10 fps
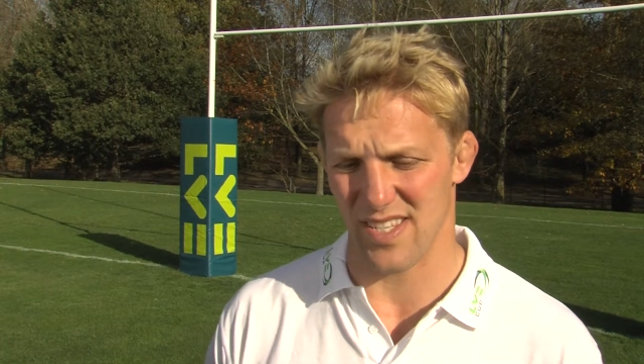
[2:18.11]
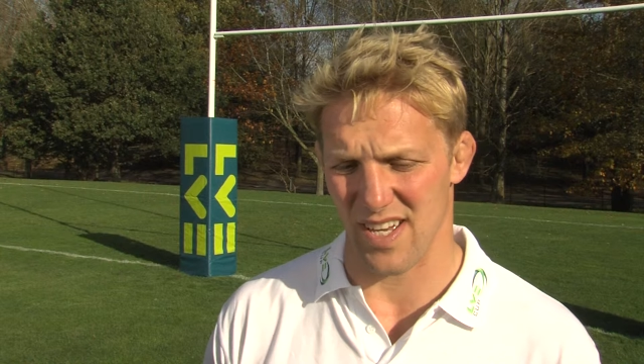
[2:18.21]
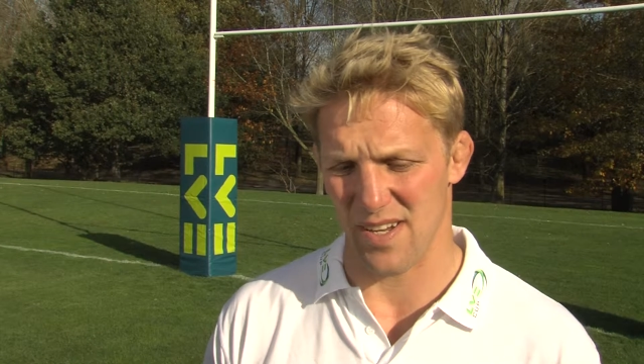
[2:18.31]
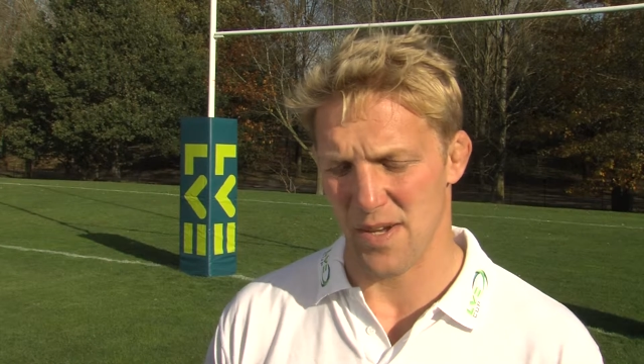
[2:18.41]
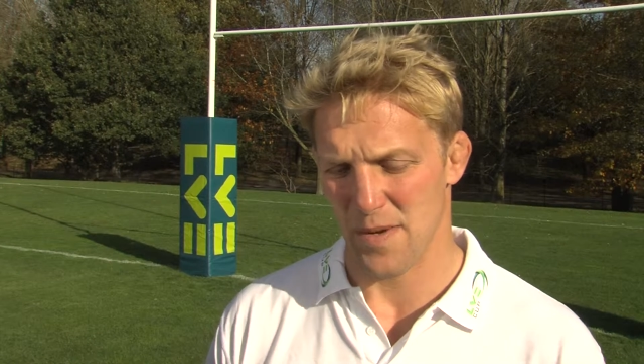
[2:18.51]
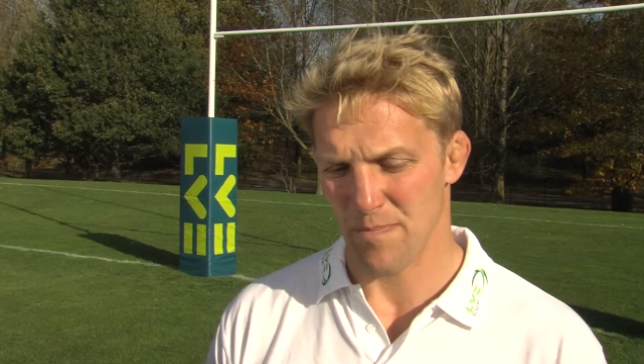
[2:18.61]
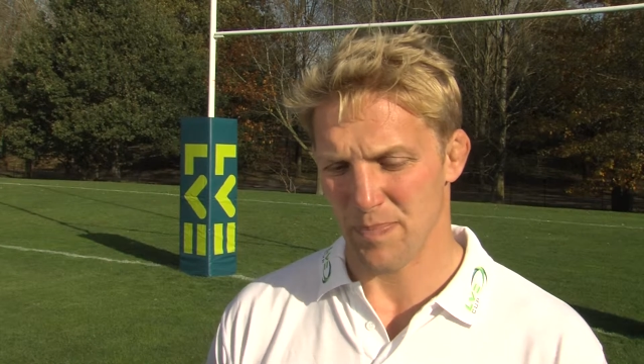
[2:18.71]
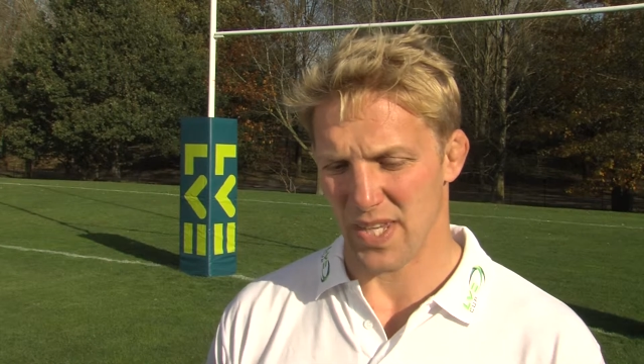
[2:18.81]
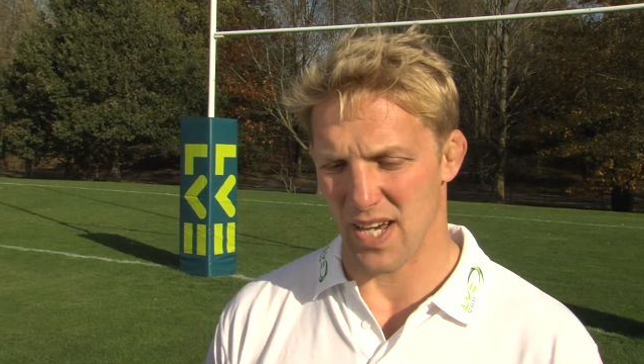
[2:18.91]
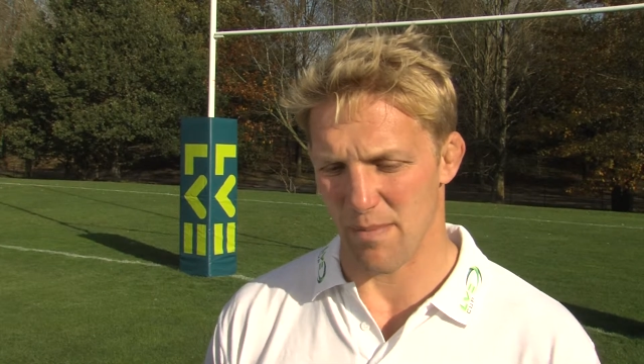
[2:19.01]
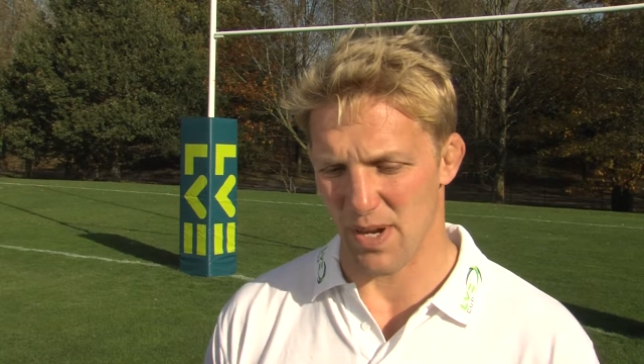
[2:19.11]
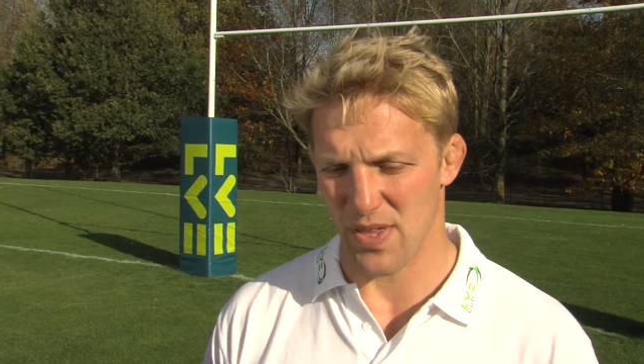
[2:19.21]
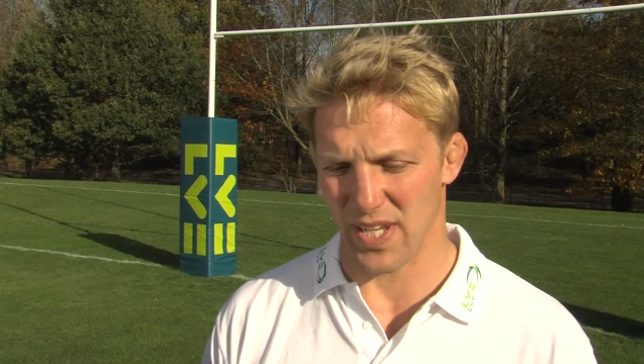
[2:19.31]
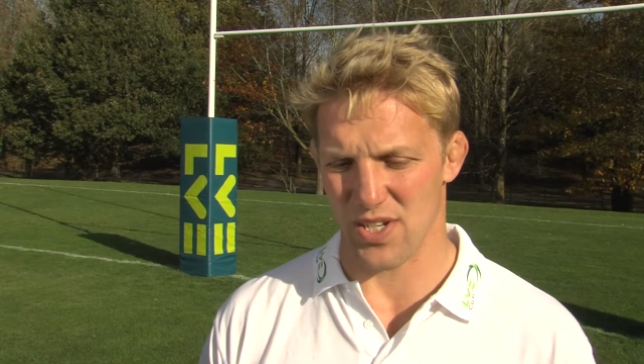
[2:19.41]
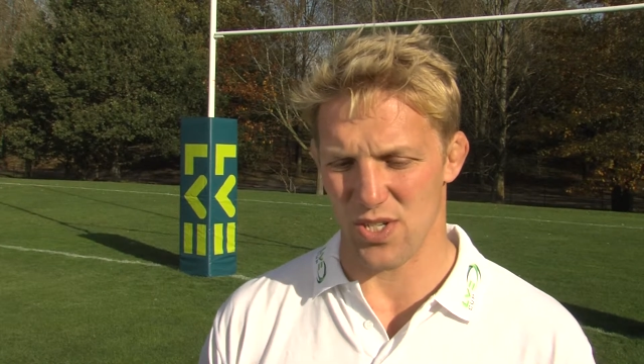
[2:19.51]
So um, I
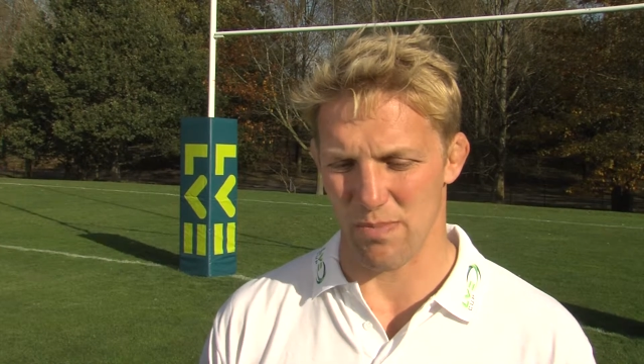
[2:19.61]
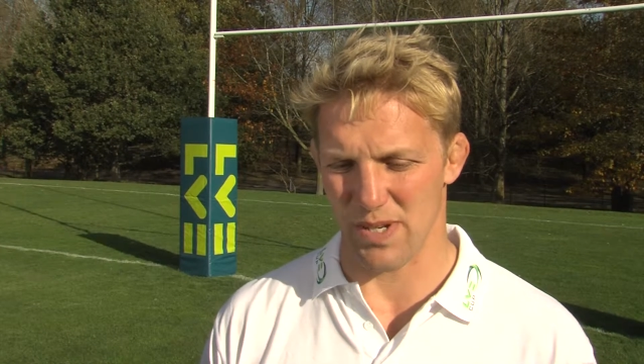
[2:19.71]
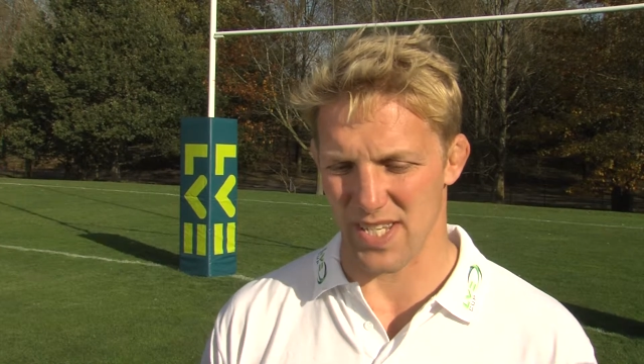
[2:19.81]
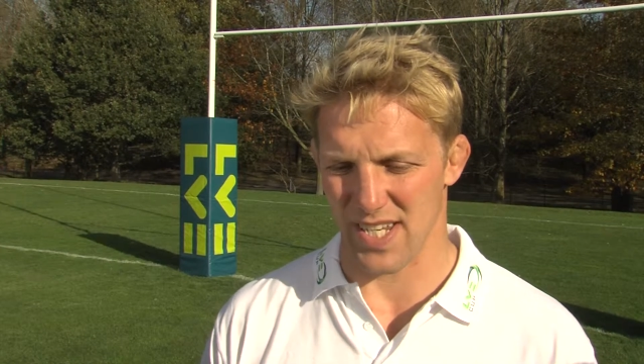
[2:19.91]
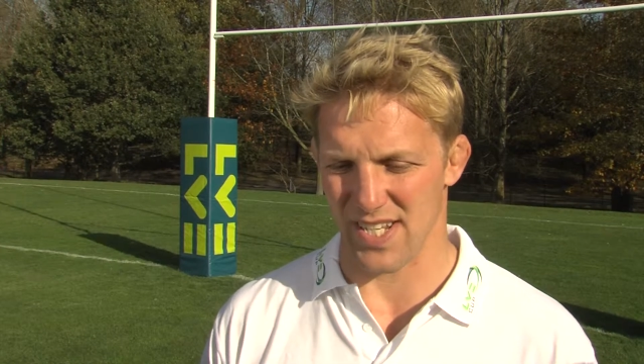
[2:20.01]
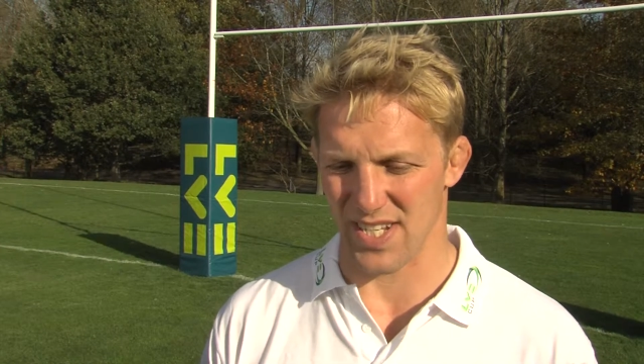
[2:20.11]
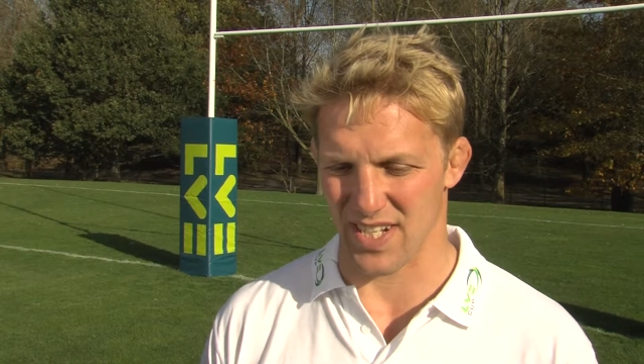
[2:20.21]
think it should be seen as,